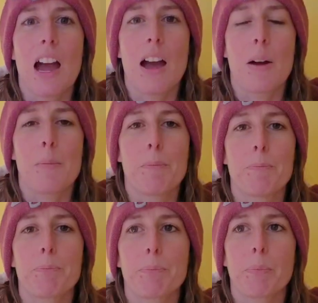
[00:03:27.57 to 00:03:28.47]

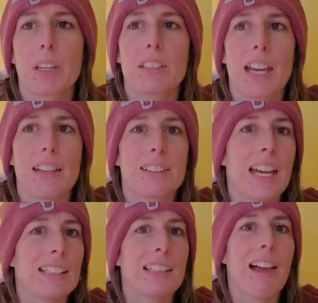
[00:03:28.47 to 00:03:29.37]

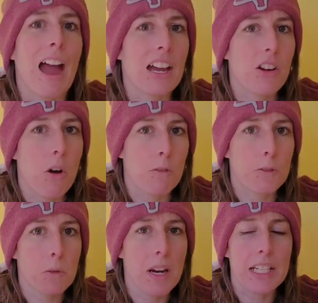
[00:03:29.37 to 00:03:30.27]
that lack
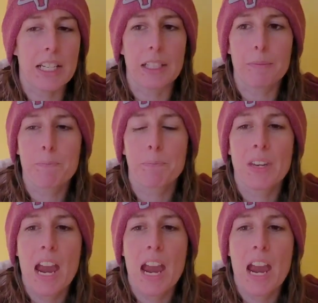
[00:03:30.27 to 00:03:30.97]
of training.